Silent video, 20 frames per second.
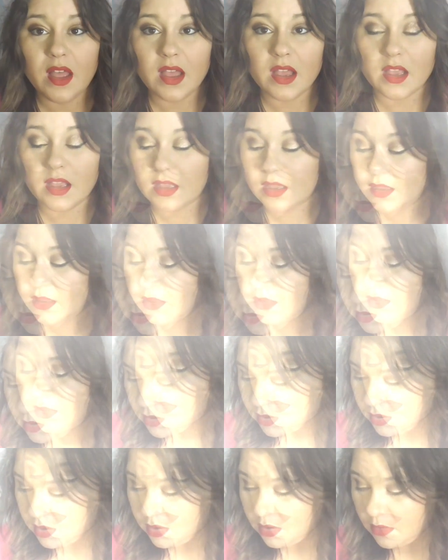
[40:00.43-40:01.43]
fuck?
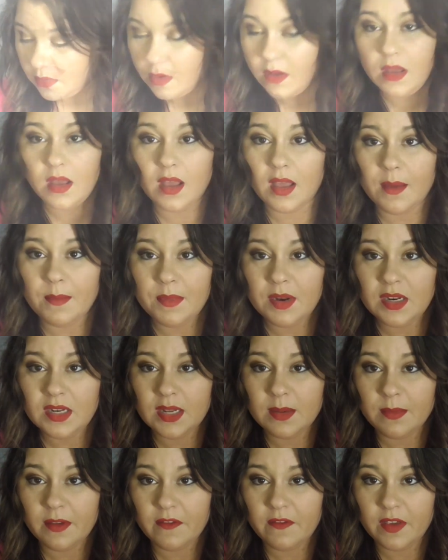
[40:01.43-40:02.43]
You know, I'm going to
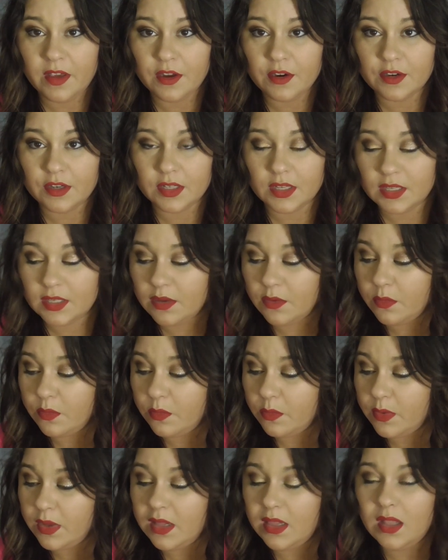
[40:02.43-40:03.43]
take my finger just because I
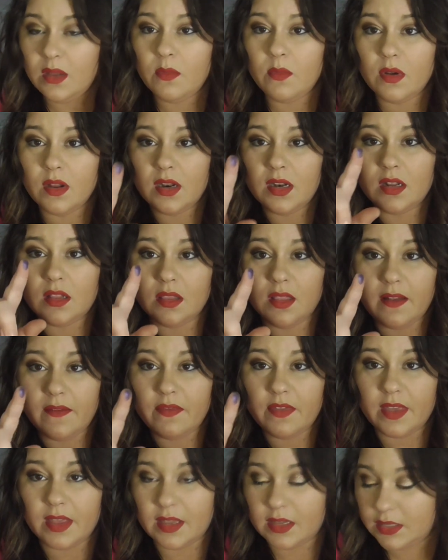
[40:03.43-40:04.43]
really wanted to
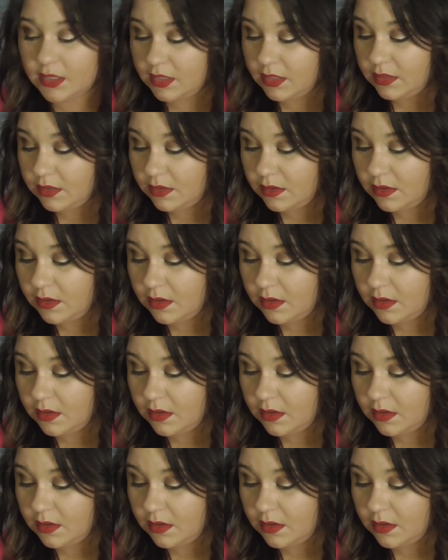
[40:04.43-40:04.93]
love this.